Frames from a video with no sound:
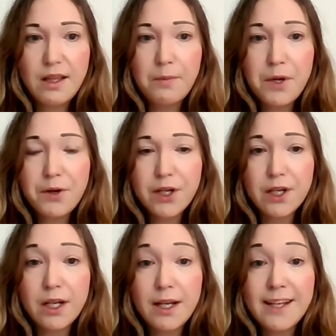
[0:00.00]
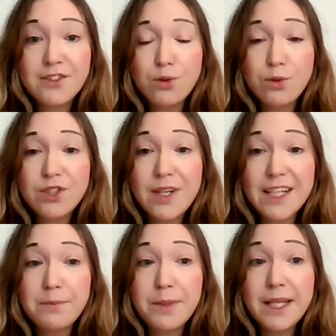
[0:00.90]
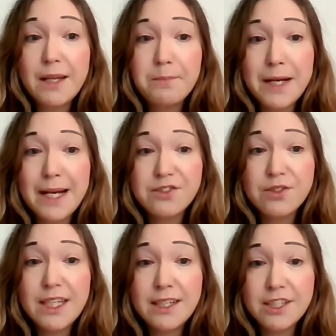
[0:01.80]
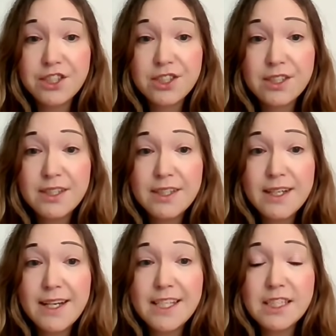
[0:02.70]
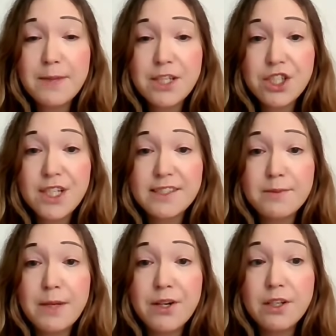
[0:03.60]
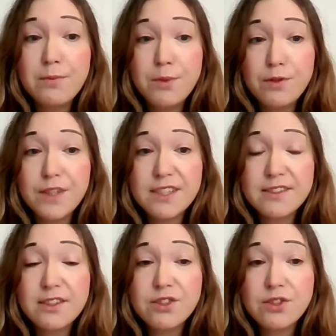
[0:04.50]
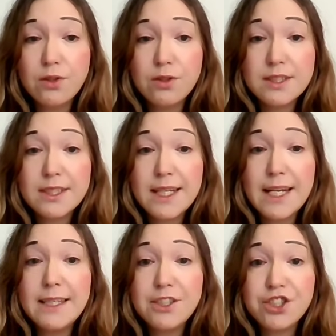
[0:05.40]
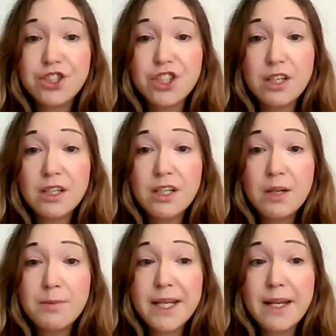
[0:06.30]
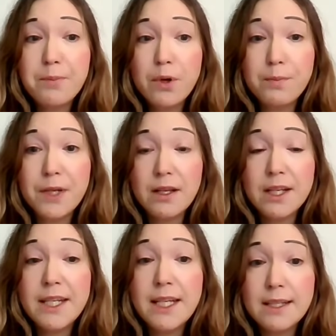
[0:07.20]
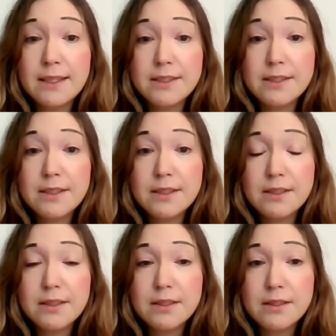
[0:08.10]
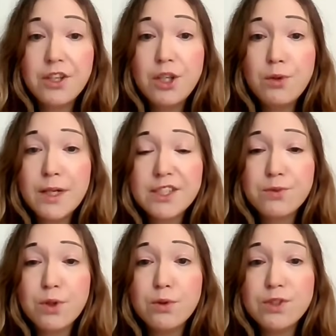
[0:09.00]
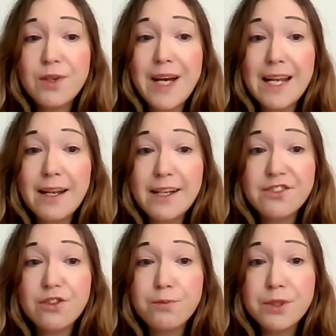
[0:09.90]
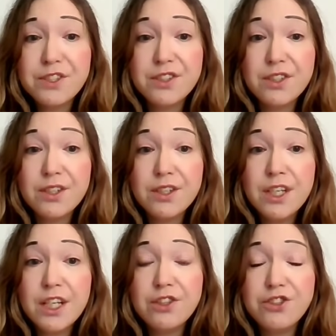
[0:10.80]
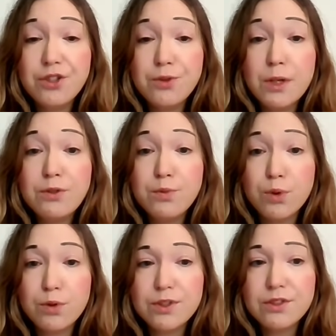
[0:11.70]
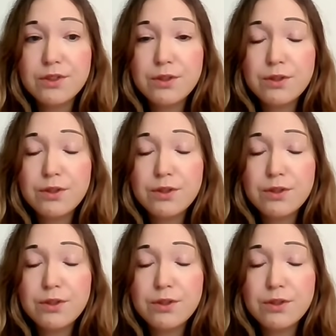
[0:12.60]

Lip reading: America has also had a big impact on English, especially as American movies, songs, and literature became popular in England. The US were also allies of Britain in the two world wars.